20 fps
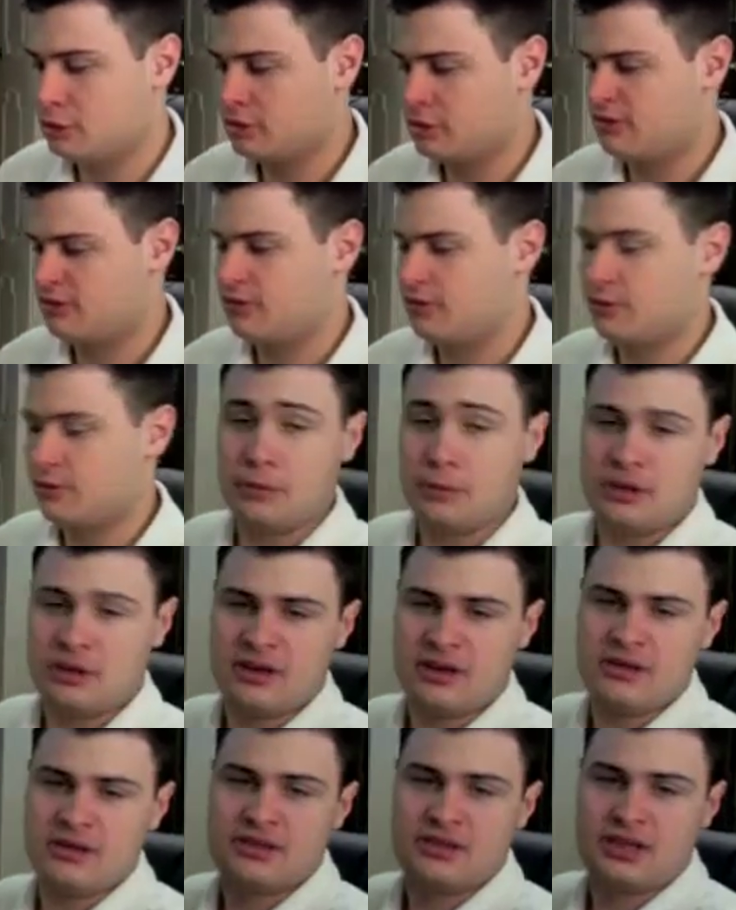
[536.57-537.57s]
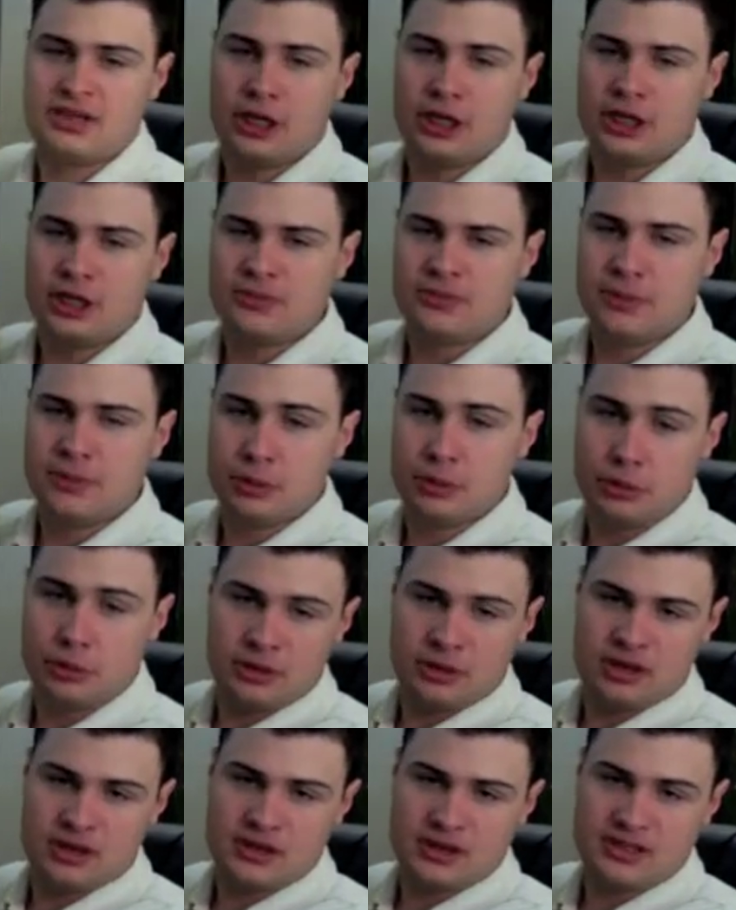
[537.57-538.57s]
3 mids. Each mid will
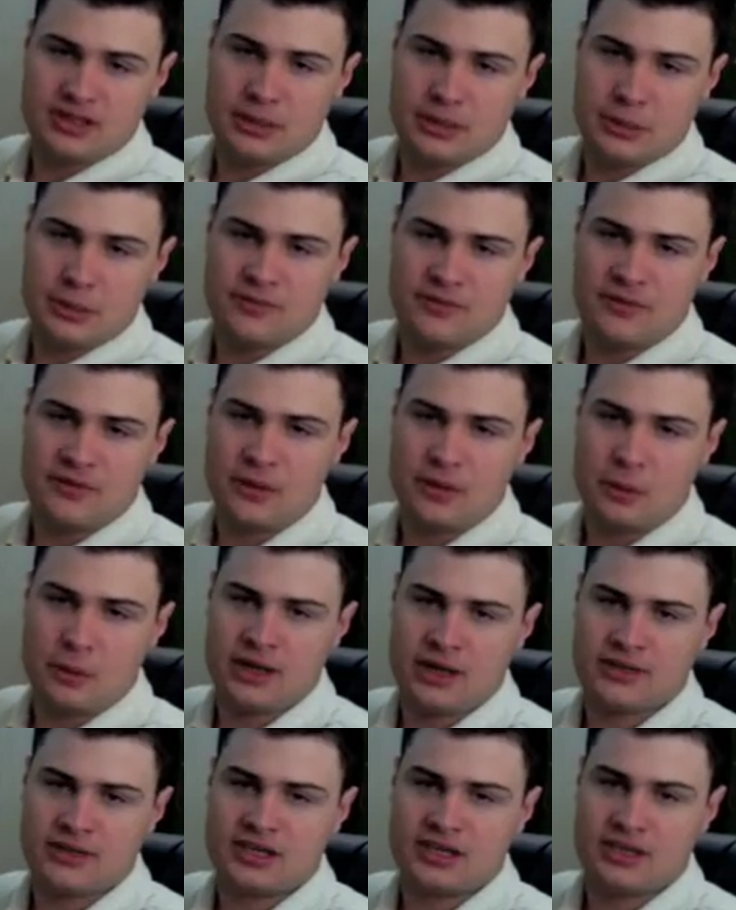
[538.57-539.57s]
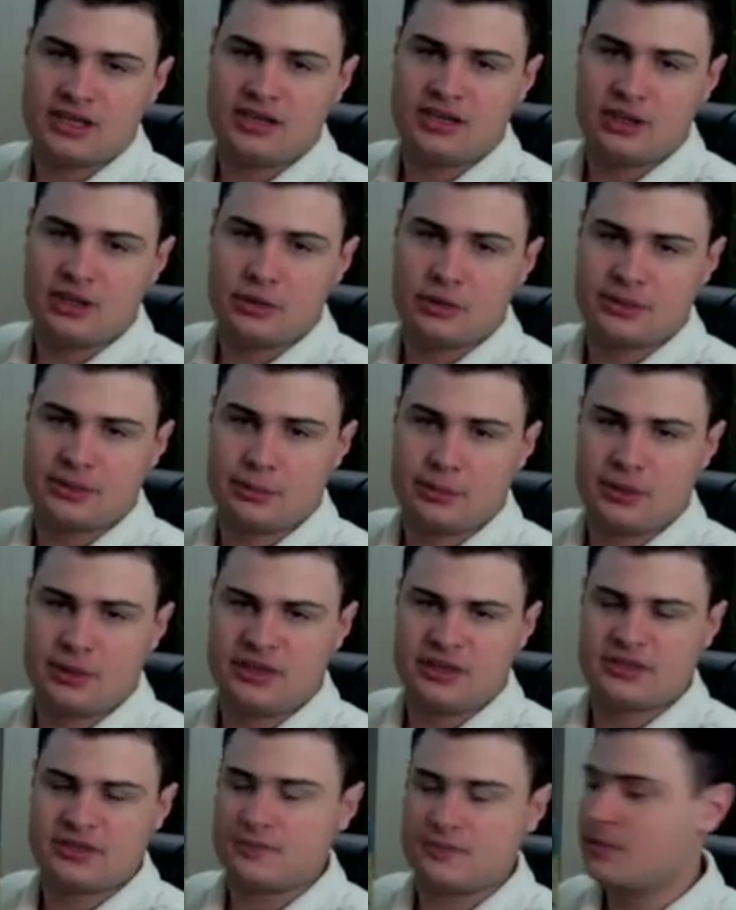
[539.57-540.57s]
be getting 75 watts continuous
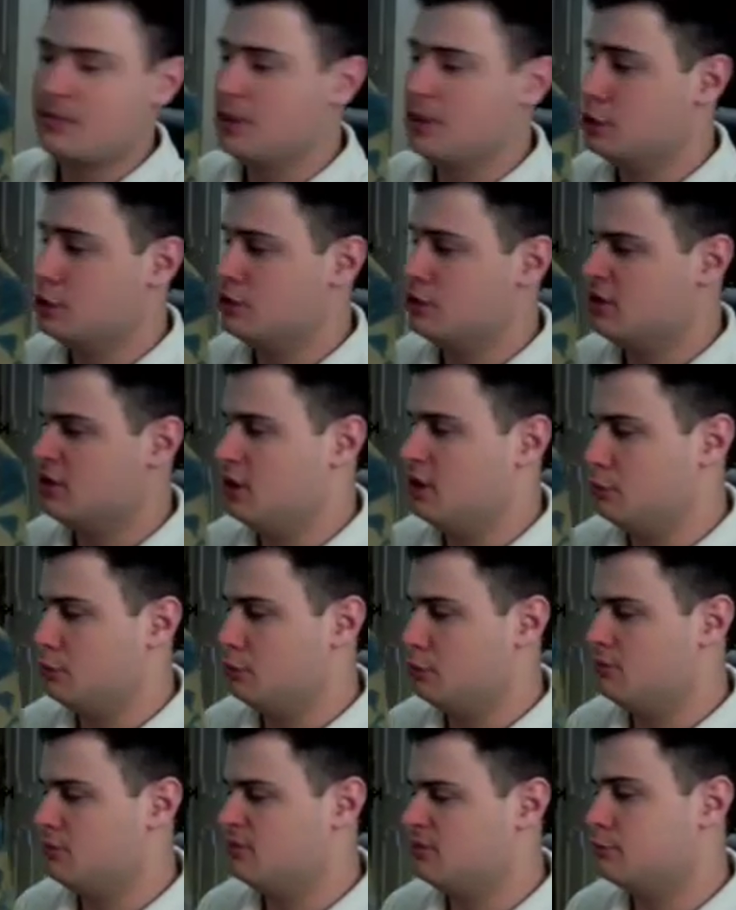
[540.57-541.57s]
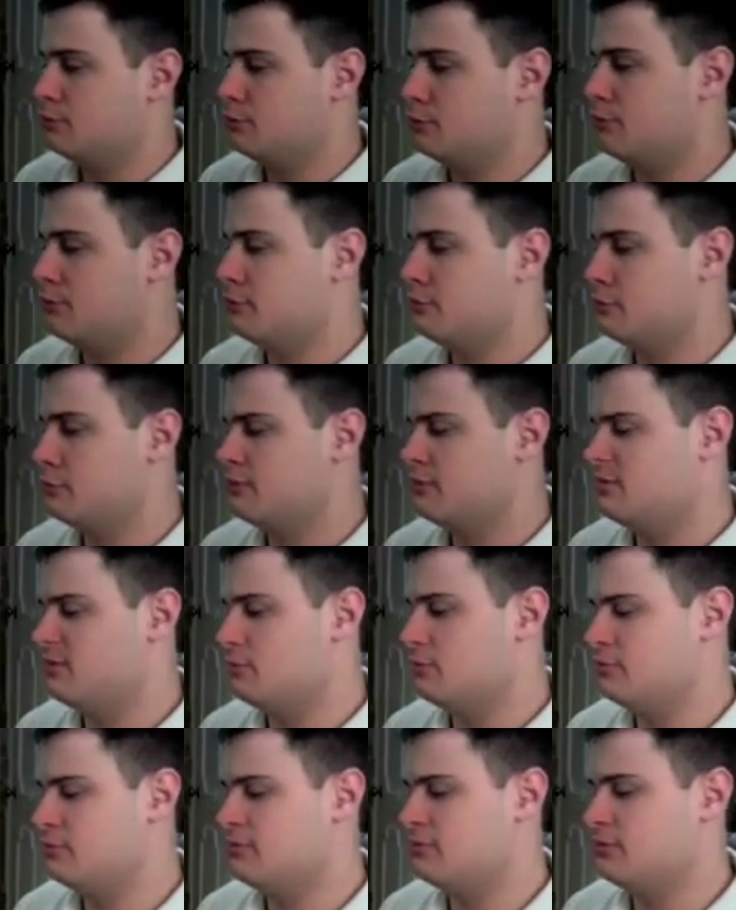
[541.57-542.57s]
apiece.
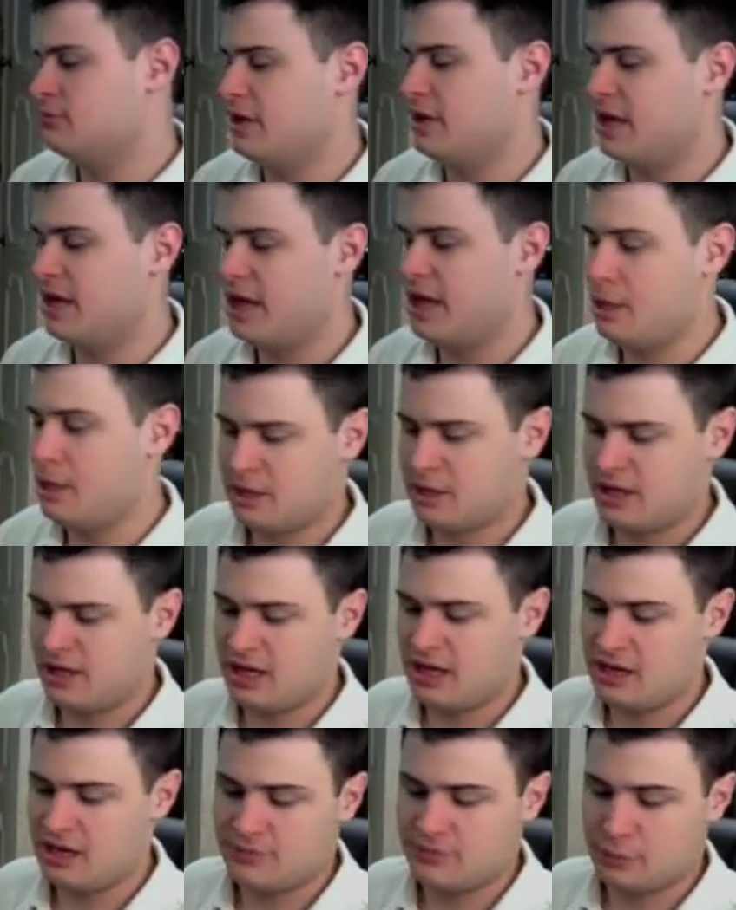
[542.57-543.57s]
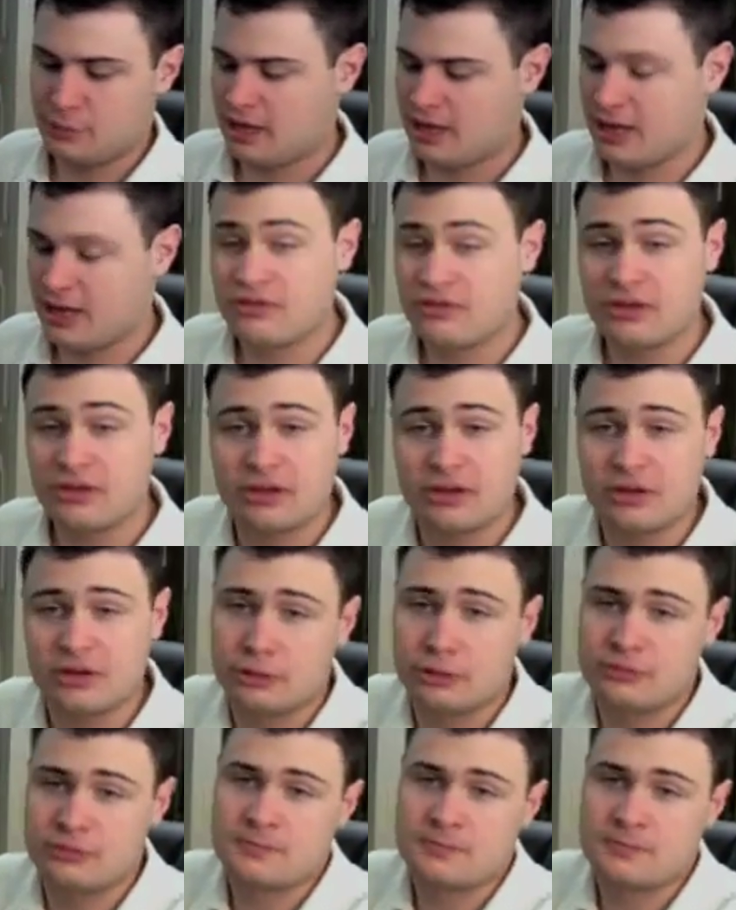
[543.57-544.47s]
The amp I have will actually do